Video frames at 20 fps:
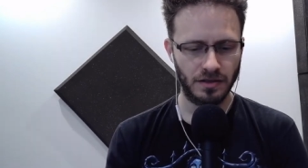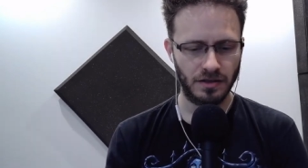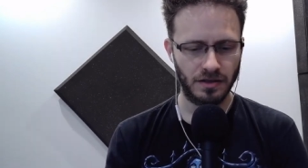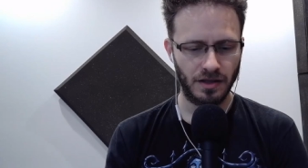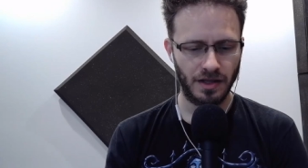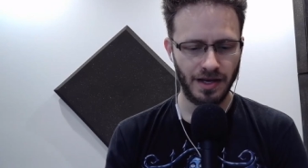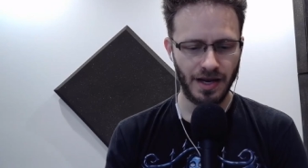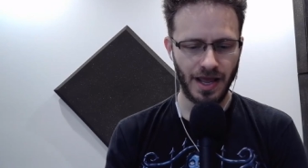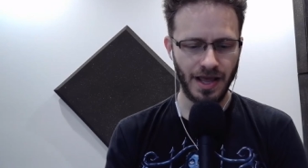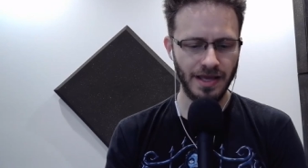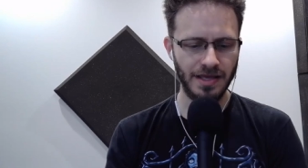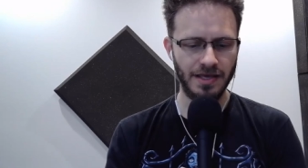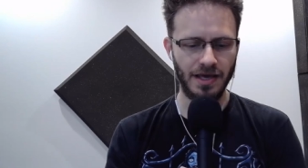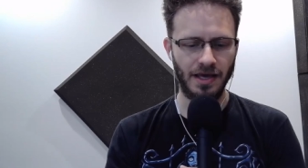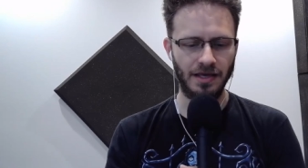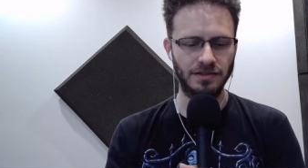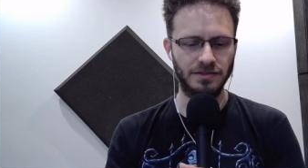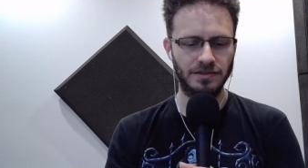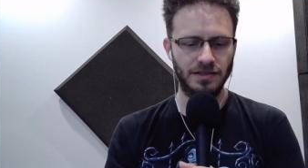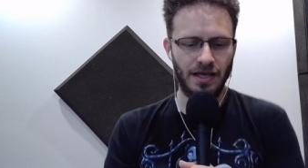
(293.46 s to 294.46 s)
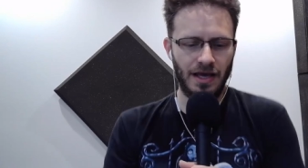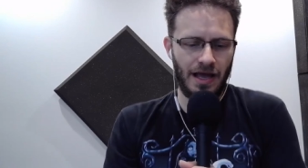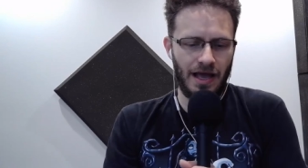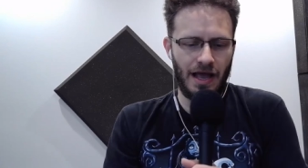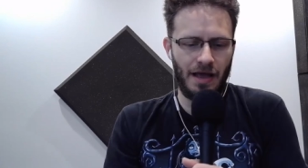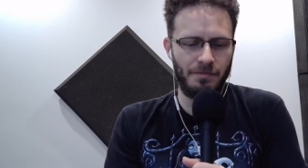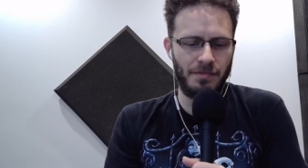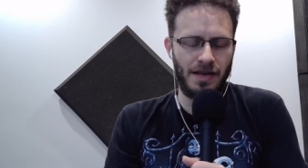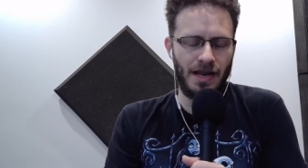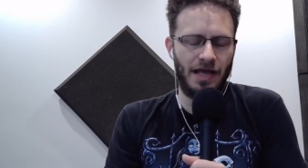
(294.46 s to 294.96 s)
an egg case.
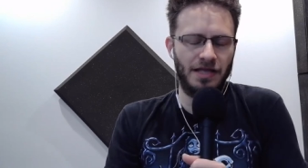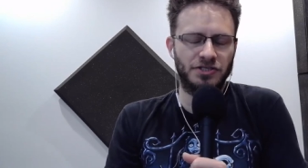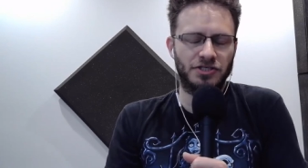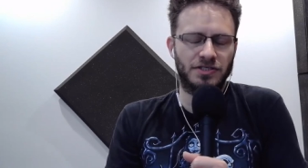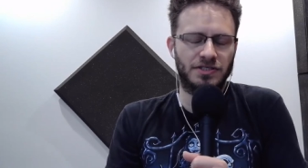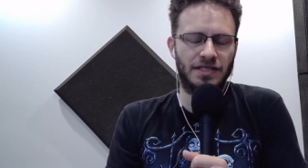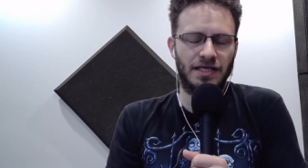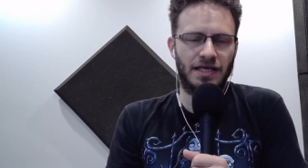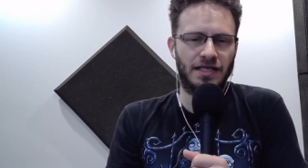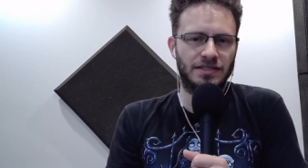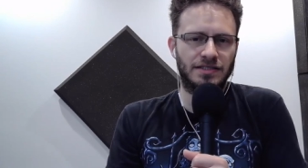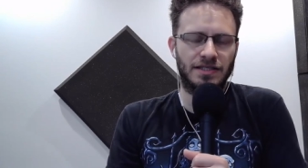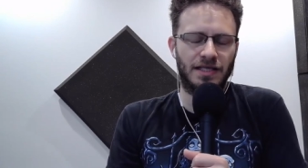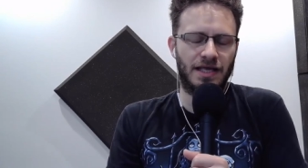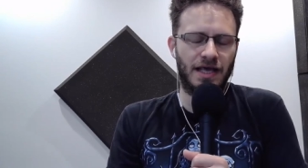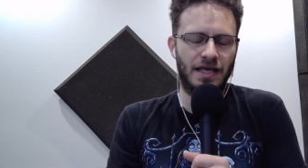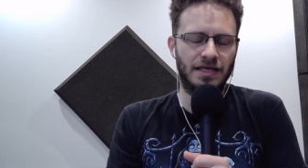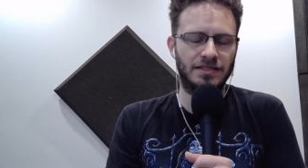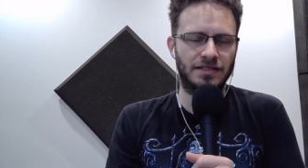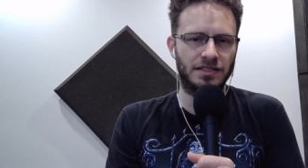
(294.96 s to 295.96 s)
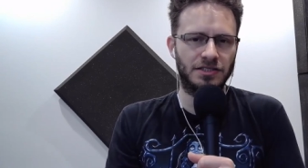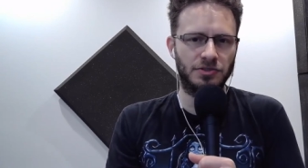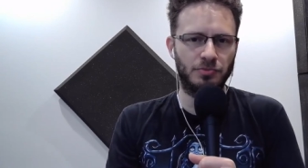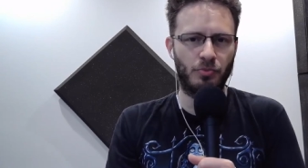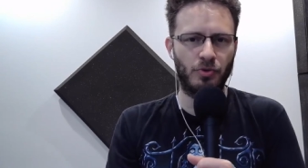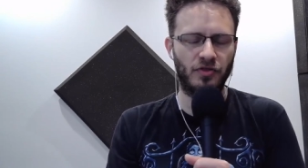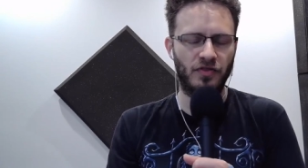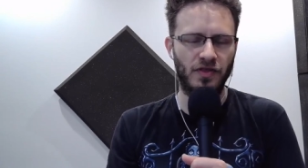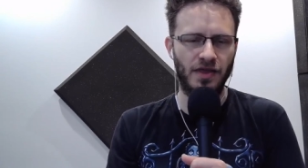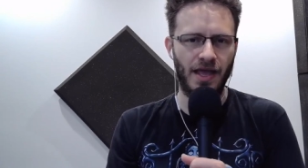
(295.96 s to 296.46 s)
I mean, I just think it's the case that you
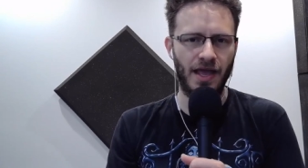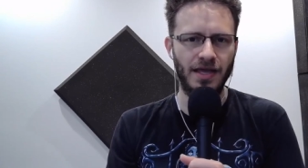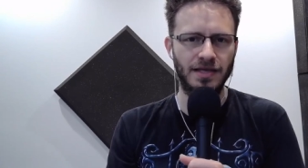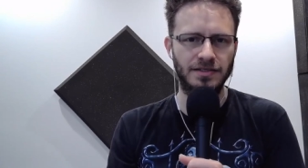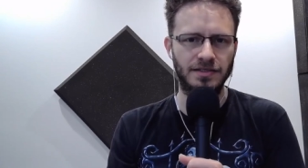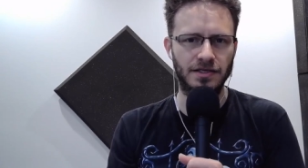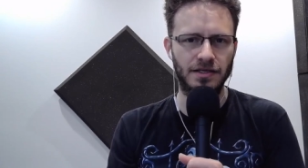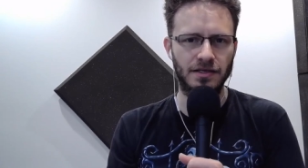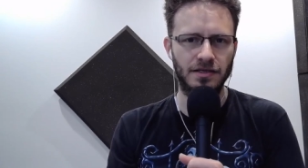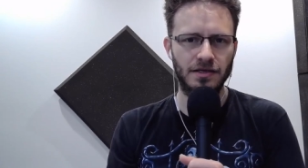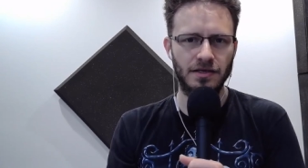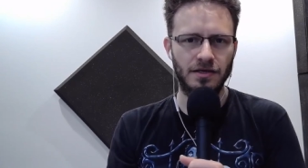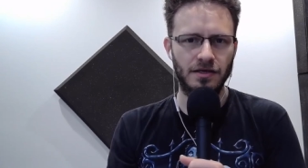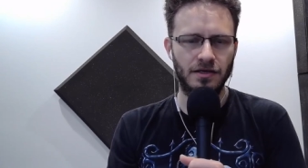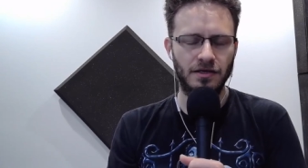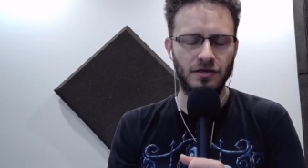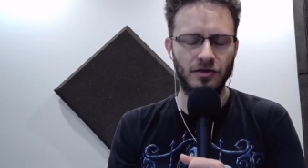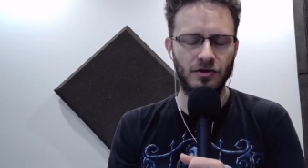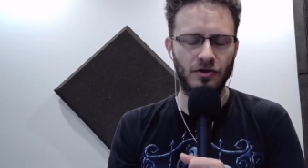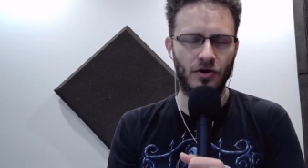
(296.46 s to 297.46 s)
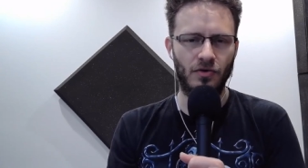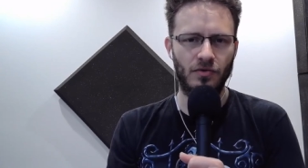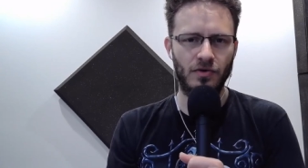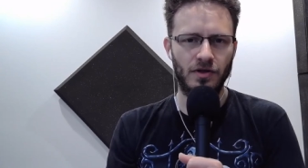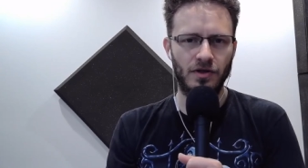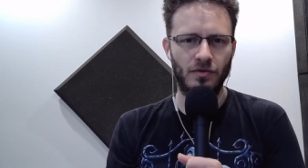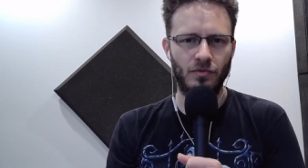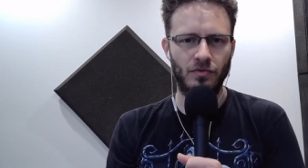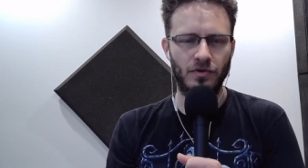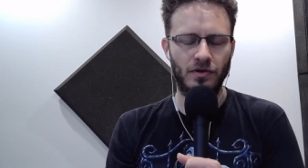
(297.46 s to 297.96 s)
put the eggs in, you know,
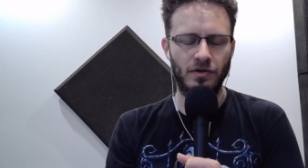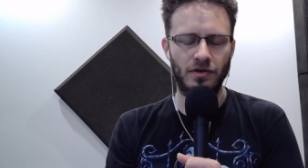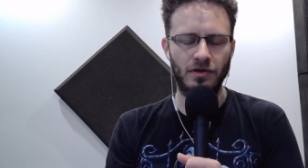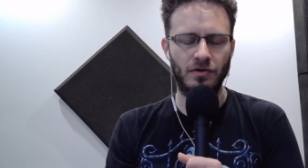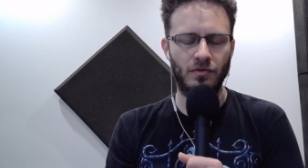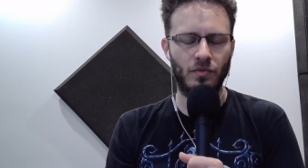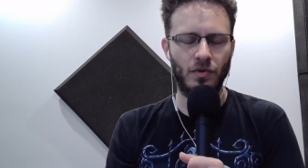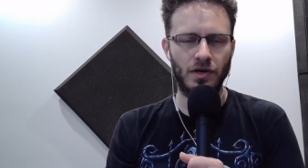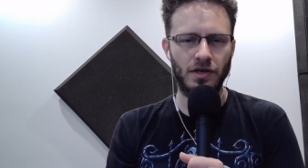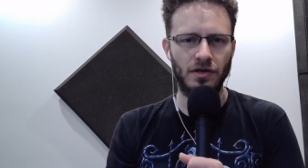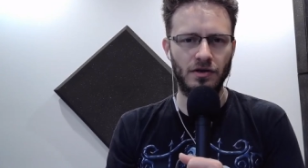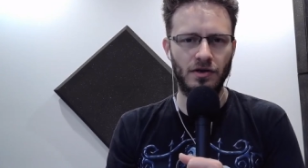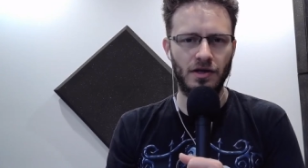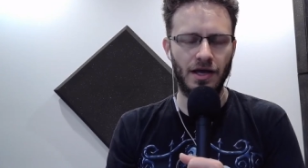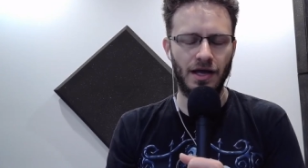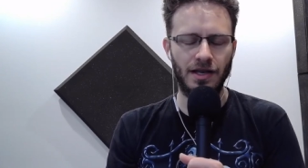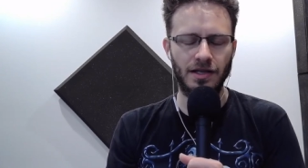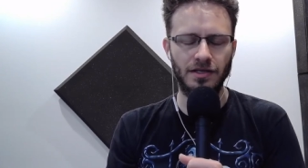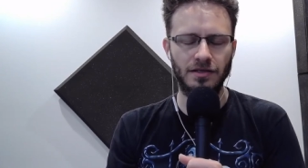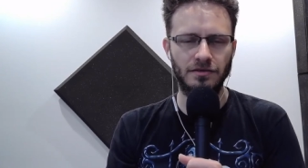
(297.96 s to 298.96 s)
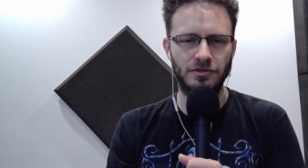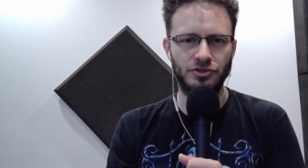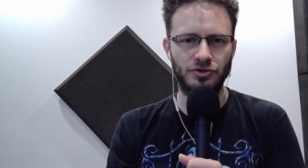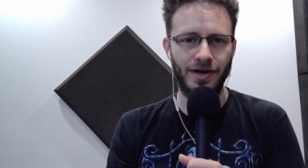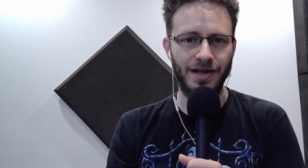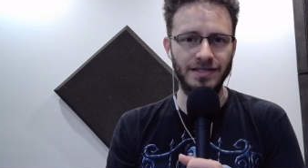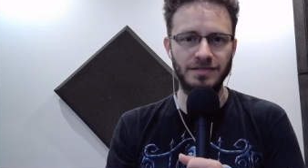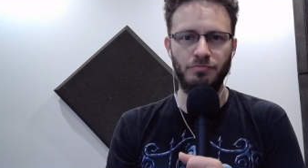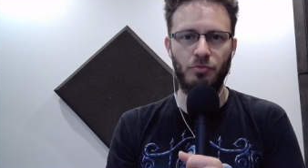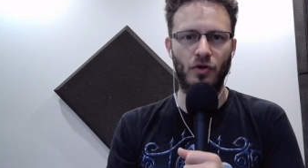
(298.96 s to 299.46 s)
when you gotta
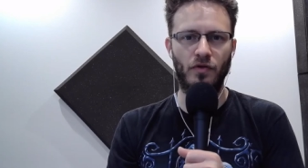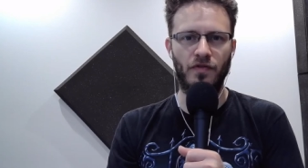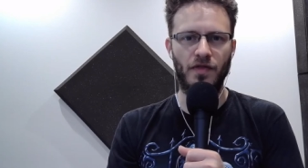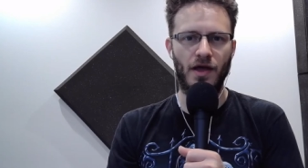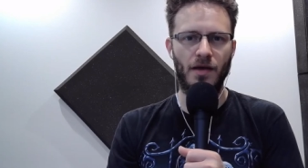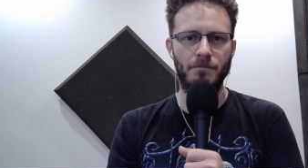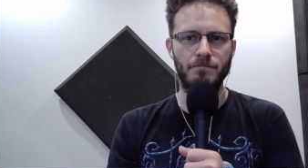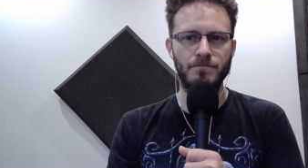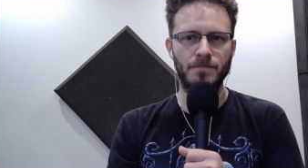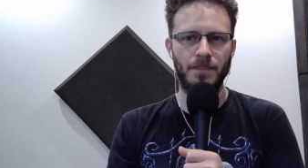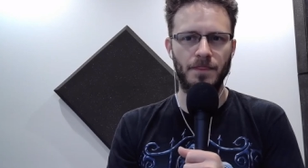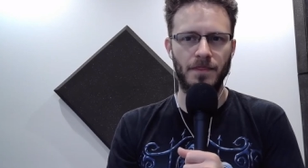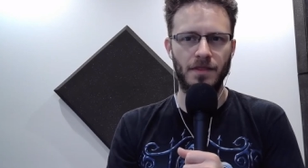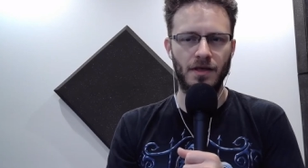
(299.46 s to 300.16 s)
transport them,